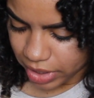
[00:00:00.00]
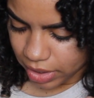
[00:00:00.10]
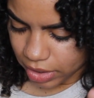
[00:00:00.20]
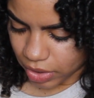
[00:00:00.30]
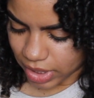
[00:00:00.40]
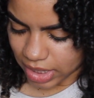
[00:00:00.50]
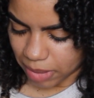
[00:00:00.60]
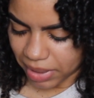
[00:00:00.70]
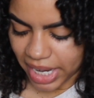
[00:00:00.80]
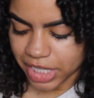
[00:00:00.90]
So it says
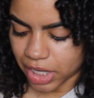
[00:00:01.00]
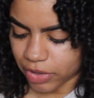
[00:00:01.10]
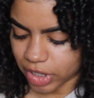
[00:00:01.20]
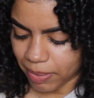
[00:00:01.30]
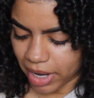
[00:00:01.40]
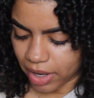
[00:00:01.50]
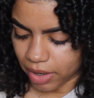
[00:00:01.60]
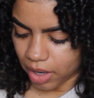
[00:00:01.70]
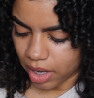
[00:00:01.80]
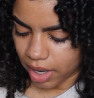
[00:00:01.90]
apply generous
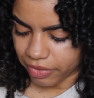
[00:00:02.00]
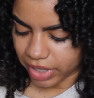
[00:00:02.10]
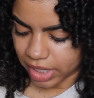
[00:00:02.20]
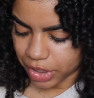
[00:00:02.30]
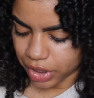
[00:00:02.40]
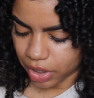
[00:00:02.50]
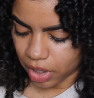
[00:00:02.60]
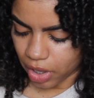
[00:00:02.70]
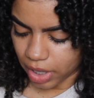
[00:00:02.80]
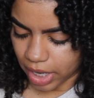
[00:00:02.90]
amount of conditioner
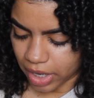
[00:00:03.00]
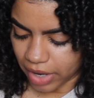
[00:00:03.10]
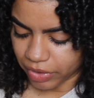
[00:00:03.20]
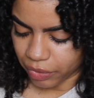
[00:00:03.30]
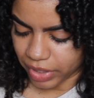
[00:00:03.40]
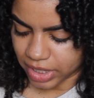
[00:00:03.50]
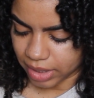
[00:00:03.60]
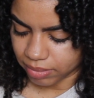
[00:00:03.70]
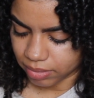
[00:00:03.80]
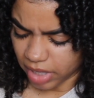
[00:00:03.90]
on hair after
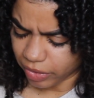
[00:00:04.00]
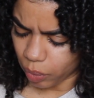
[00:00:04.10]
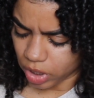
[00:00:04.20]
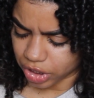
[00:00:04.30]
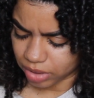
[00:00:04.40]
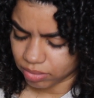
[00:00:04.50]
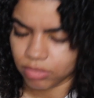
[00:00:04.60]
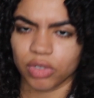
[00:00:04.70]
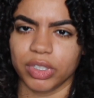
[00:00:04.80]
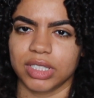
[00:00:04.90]
washing.
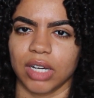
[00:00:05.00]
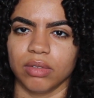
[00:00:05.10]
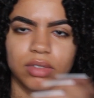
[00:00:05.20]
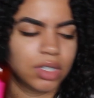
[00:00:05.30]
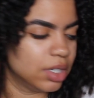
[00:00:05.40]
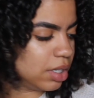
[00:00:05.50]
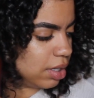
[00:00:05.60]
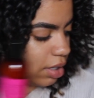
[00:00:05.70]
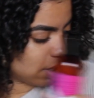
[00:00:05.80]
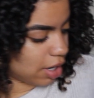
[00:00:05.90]
Rinse out.
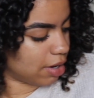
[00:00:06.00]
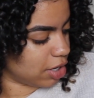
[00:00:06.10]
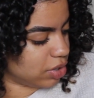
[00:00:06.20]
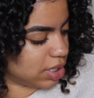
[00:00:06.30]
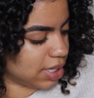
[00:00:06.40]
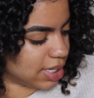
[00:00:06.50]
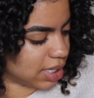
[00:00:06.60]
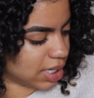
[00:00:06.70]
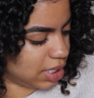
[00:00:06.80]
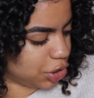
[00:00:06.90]
I'm gonna use this as
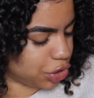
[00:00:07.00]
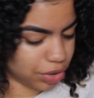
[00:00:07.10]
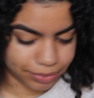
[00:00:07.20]
a conditioner.